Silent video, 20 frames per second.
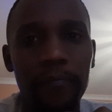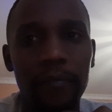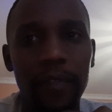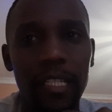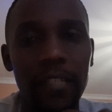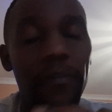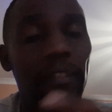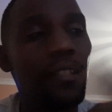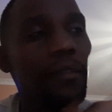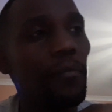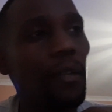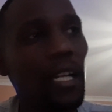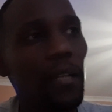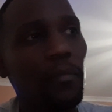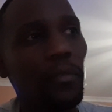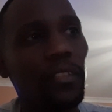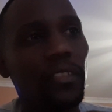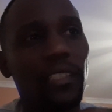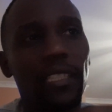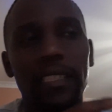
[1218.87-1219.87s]
And even the
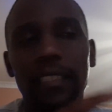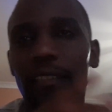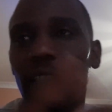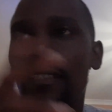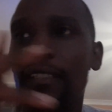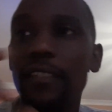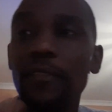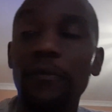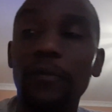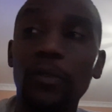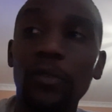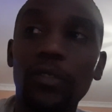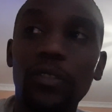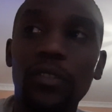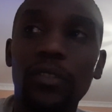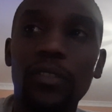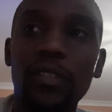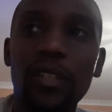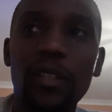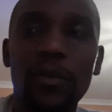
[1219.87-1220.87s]
Bible says that
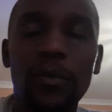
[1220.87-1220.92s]
divorce